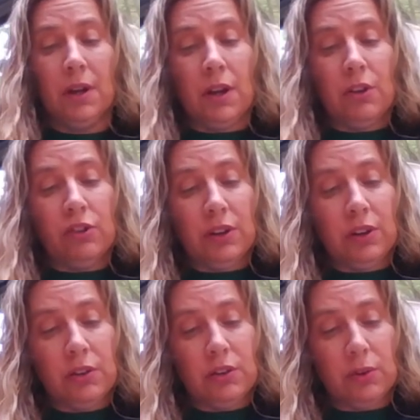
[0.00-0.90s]
She
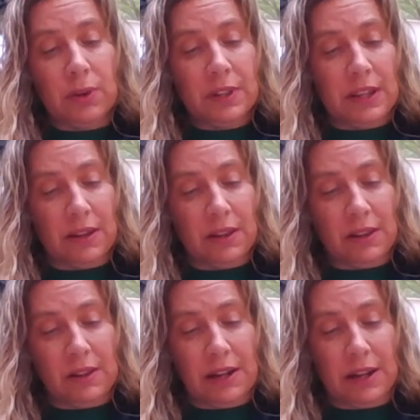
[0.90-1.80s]
looked toward the end of the
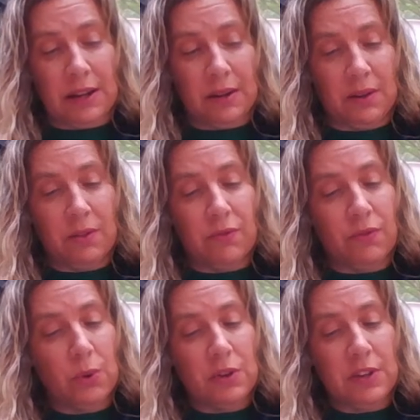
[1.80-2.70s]
line.
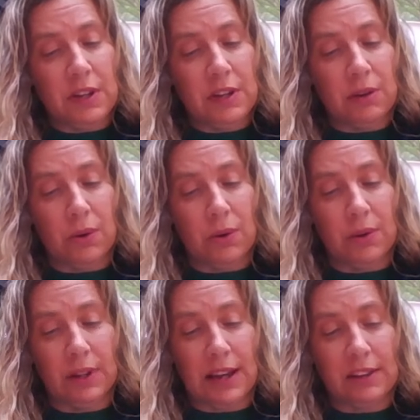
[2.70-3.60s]
14-year-old
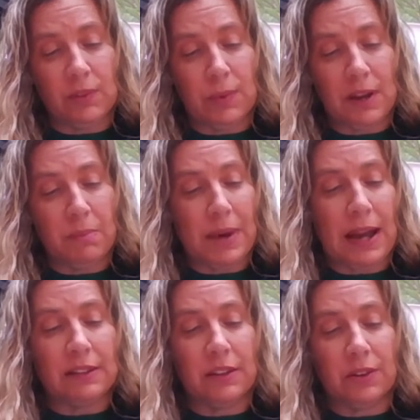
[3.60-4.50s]
Les waved
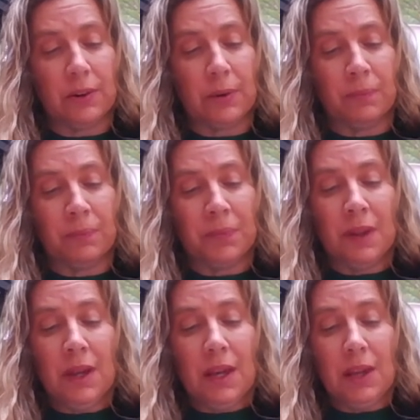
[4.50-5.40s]
back at her.
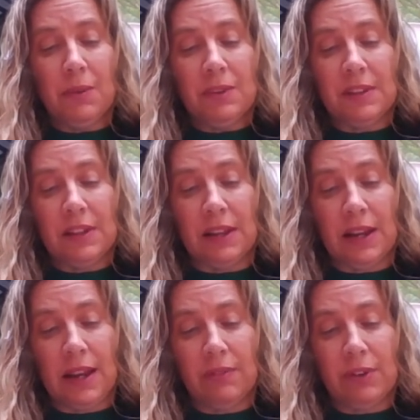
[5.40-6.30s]
He would see that
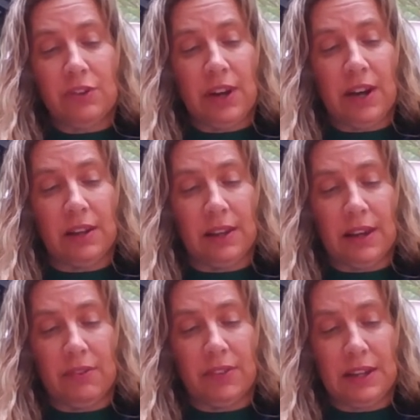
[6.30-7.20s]
every child
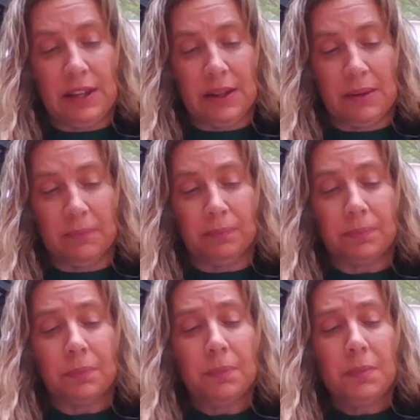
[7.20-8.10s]
left the inn,
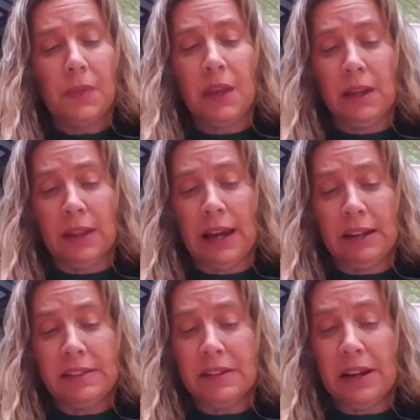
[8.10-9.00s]
and
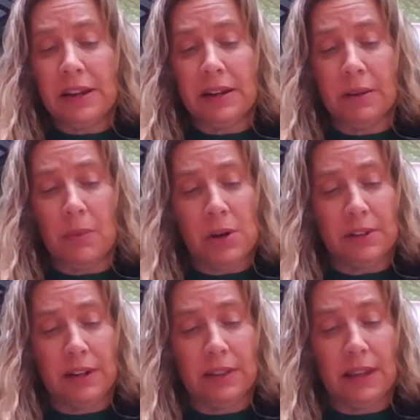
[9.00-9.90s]
Gladys nodded and walked
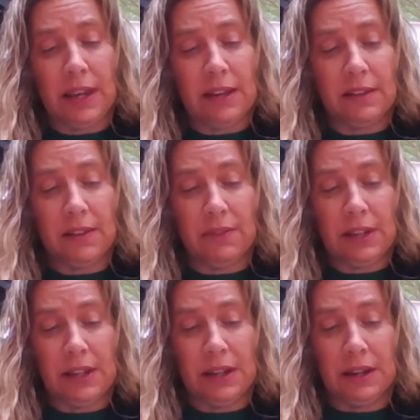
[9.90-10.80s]
out the gates of
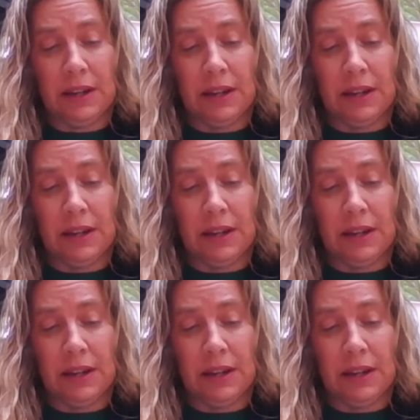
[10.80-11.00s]
the inn.